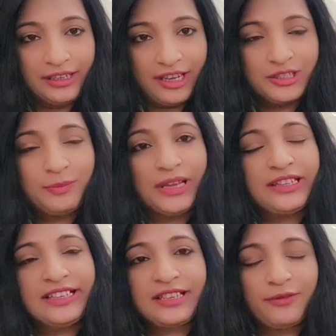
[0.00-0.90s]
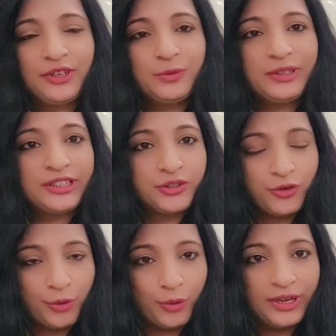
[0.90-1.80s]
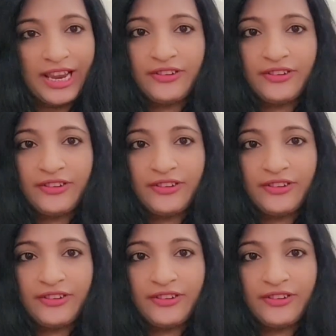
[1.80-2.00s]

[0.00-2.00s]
Last month he suffered with a stroke,